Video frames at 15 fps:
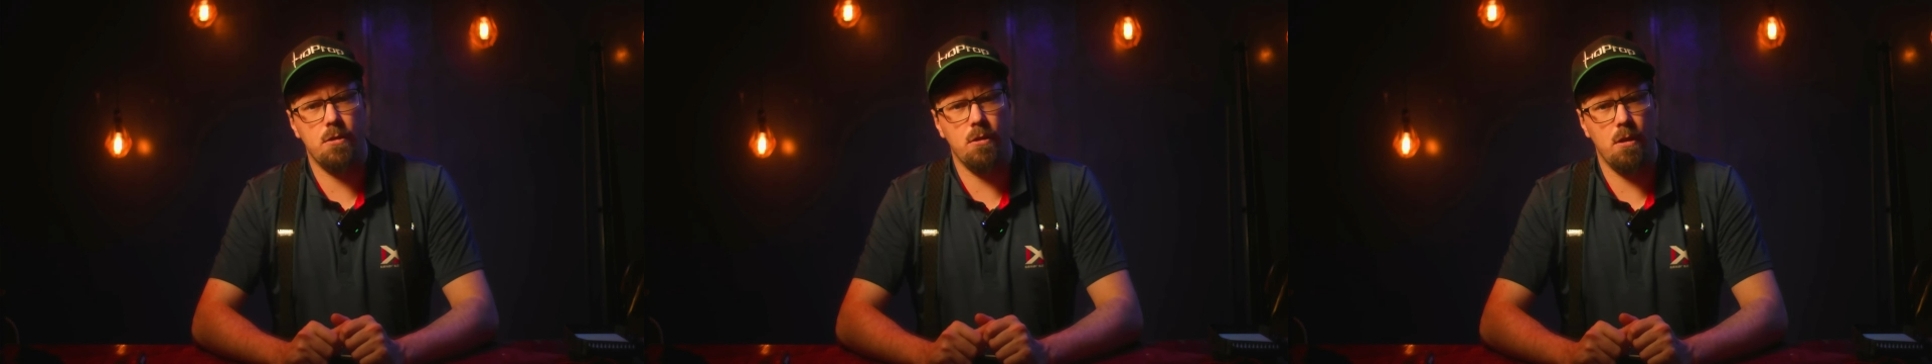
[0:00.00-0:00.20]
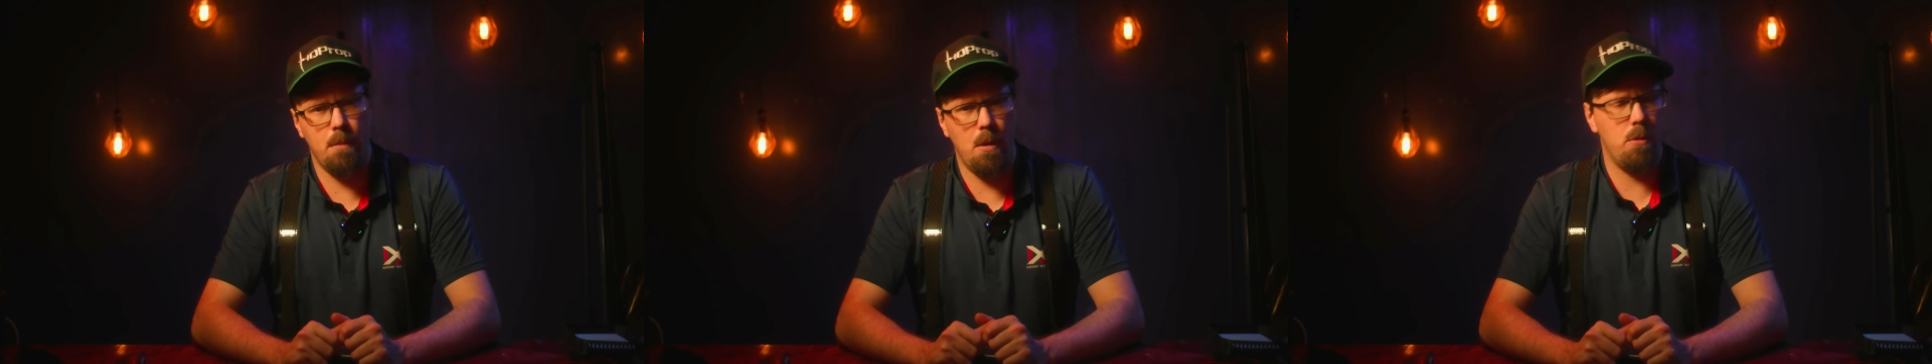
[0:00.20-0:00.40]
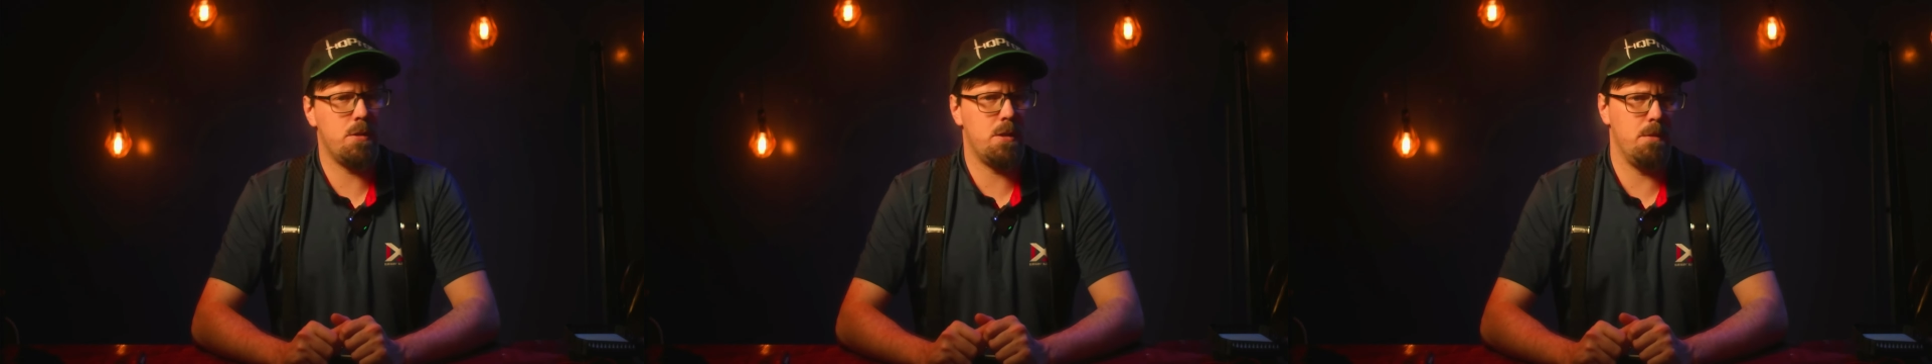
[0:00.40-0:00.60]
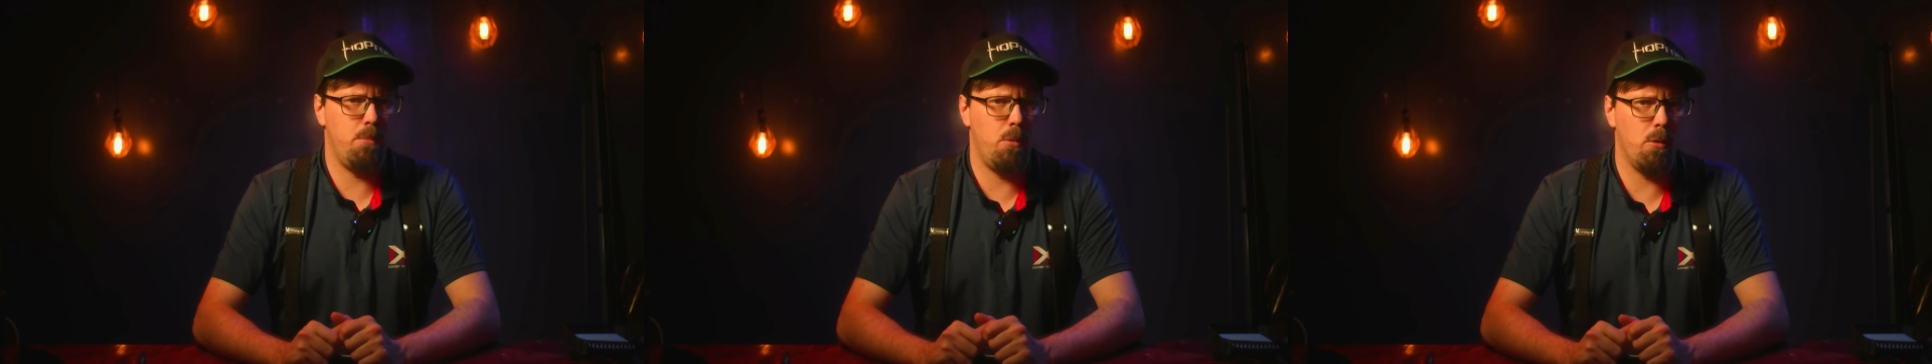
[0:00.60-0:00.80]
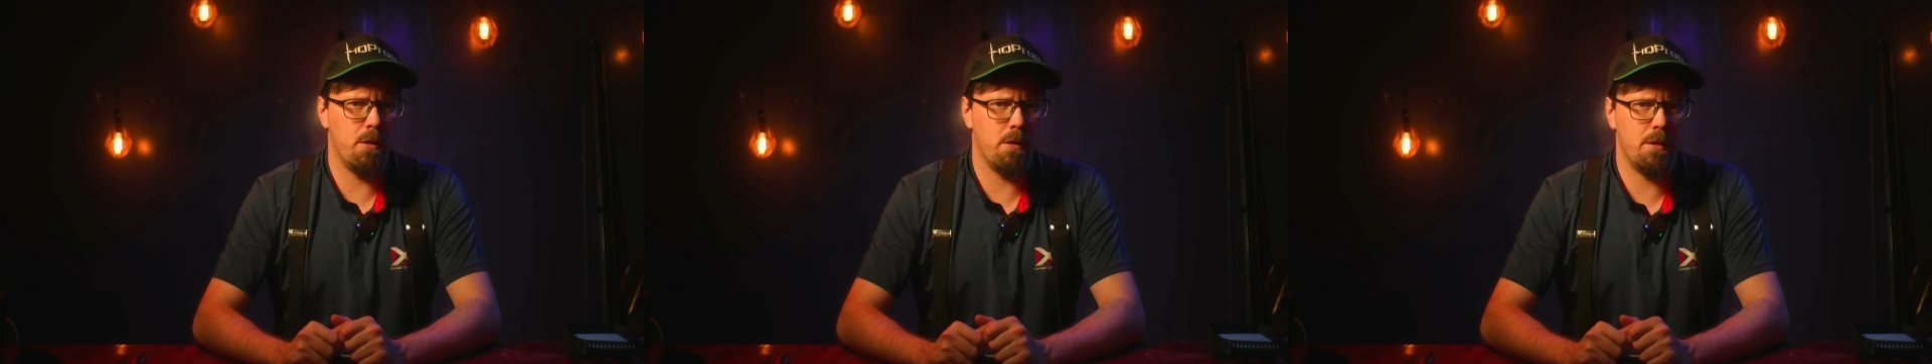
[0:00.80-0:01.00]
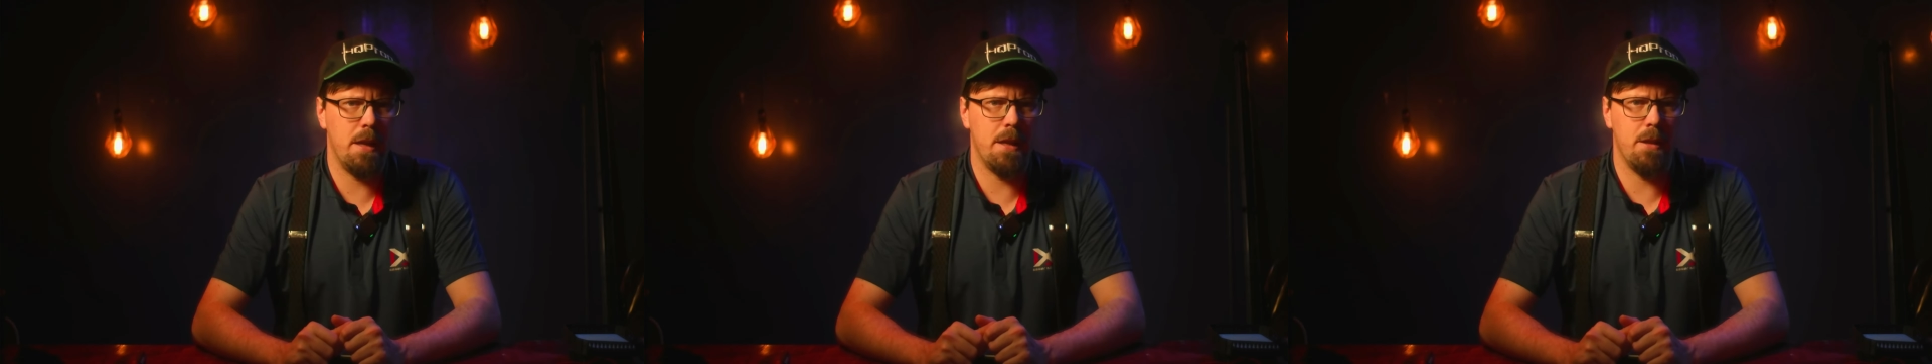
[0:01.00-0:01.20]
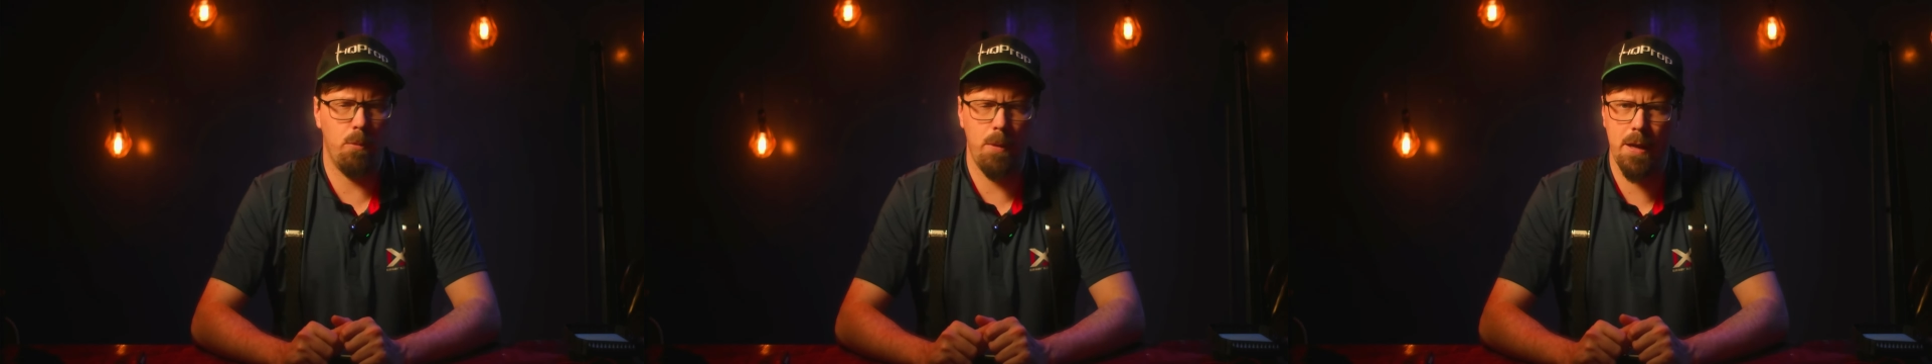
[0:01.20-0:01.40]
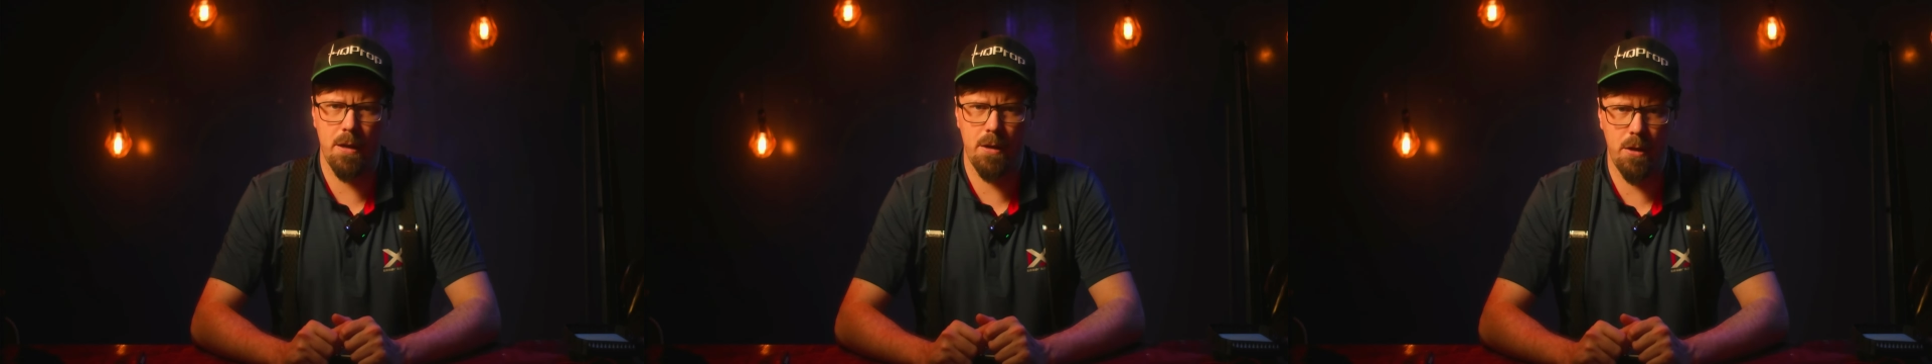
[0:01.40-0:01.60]
are the most important thing that
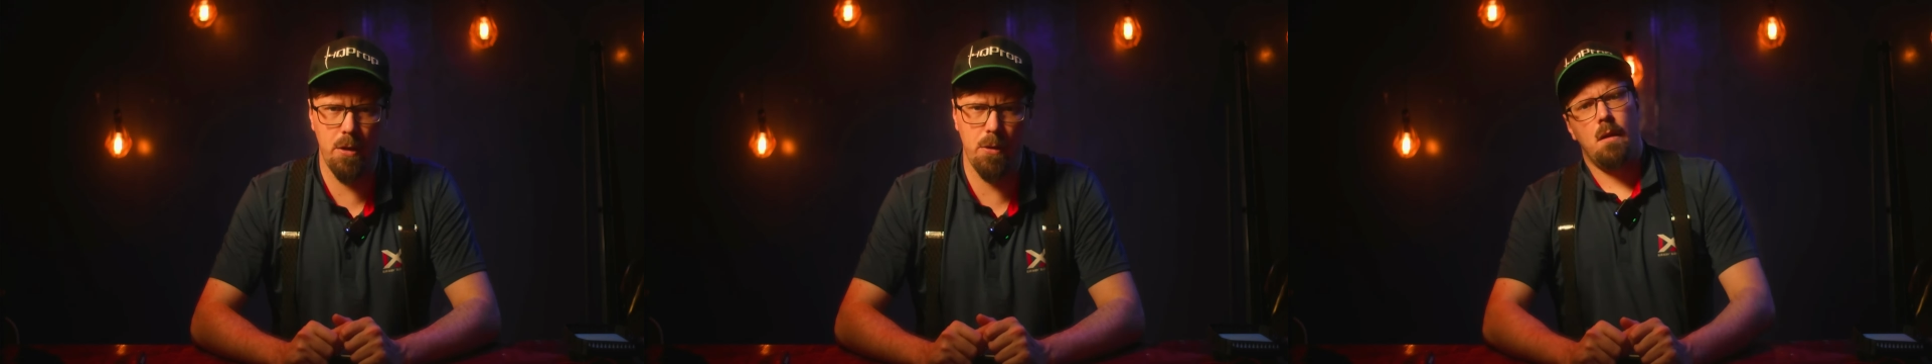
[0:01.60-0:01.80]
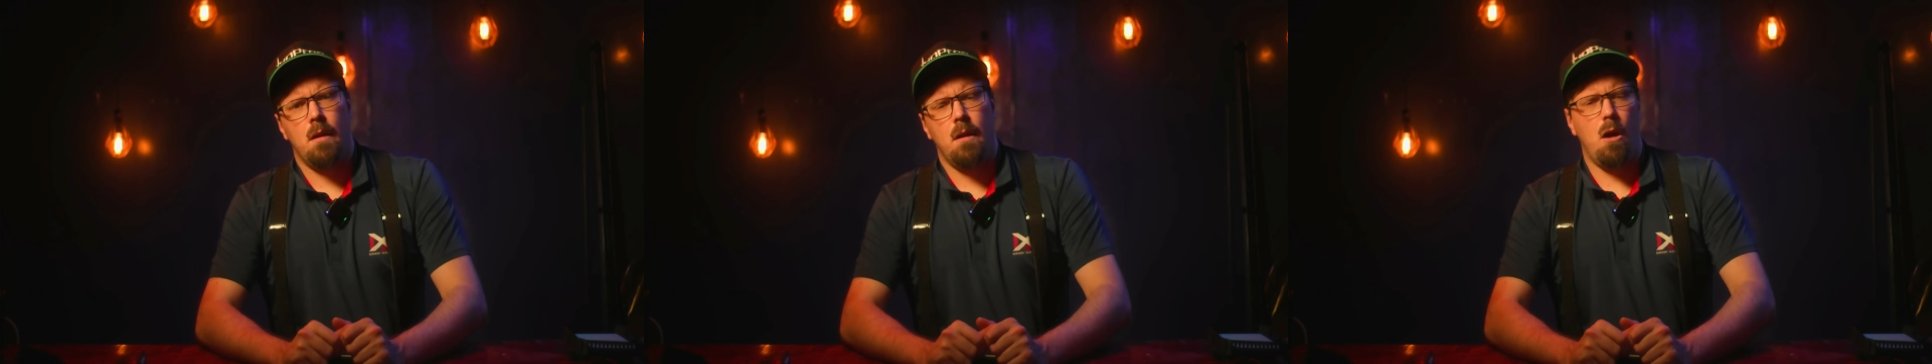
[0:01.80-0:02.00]
we can do.